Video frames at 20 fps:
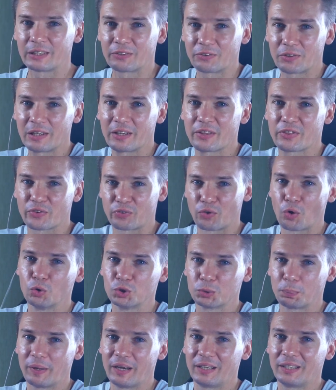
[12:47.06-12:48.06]
He really
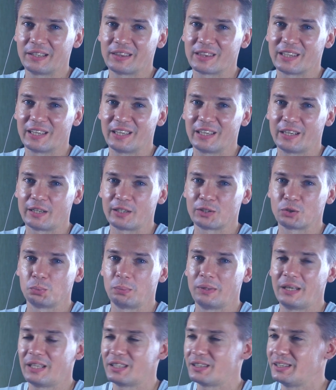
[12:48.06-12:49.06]
throws Pan in the air to
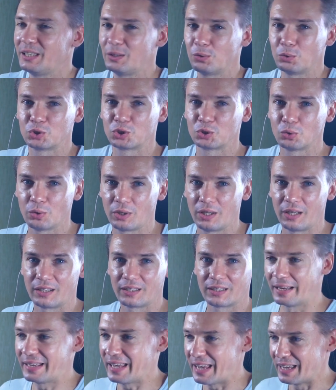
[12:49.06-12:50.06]
make Neo
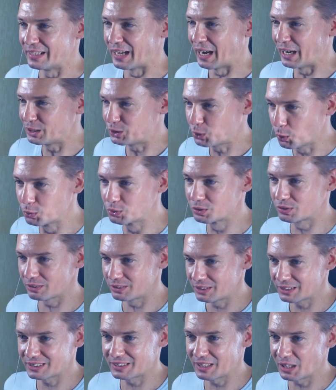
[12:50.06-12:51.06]
Sonic. Again, I don't
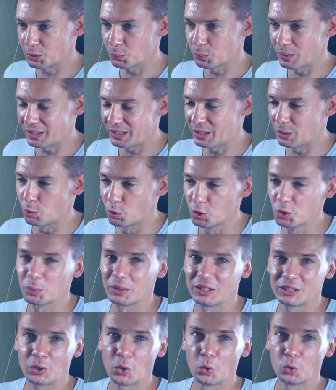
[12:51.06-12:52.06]
understand why he
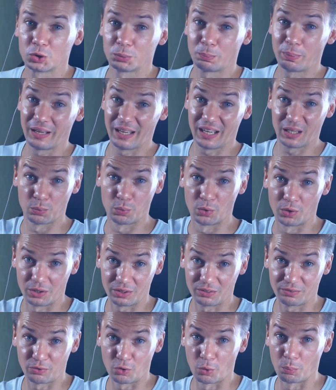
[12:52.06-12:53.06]
always goes
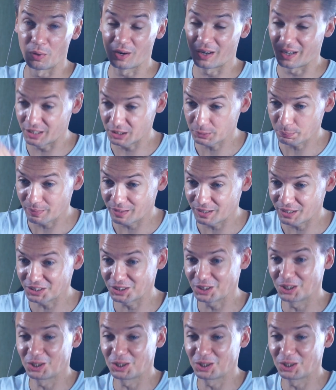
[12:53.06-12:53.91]
backward, from hard part